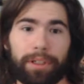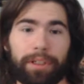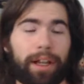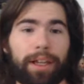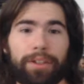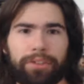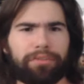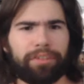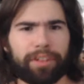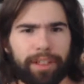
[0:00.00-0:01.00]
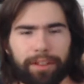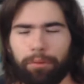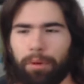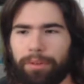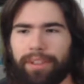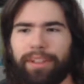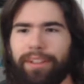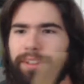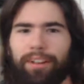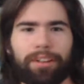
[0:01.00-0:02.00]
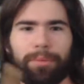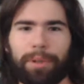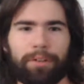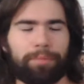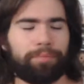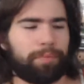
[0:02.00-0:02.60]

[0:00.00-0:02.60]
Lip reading: Did I actually forget? What was I gonna talk about?